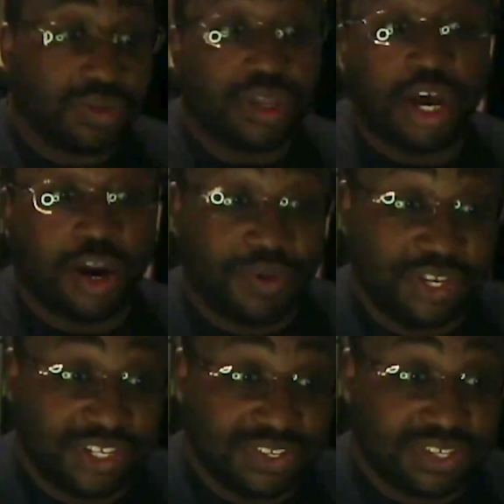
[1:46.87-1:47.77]

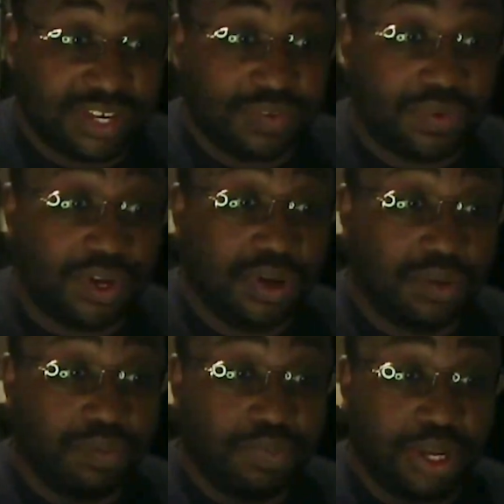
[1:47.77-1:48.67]
RPG stuff,
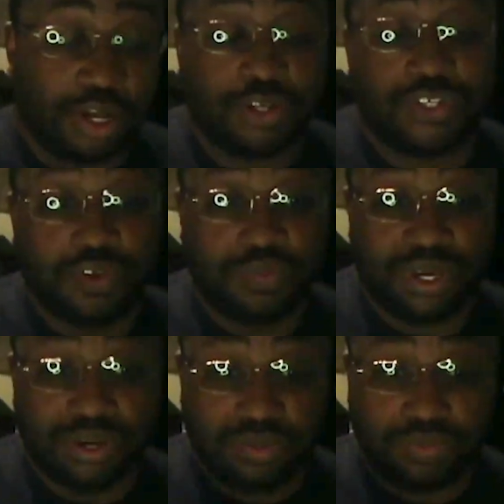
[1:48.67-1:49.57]
but also be
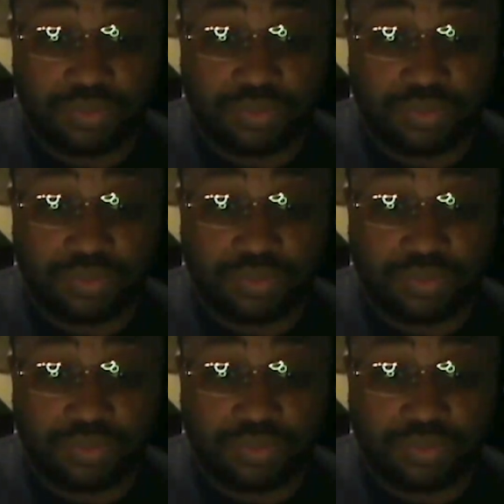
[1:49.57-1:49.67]
a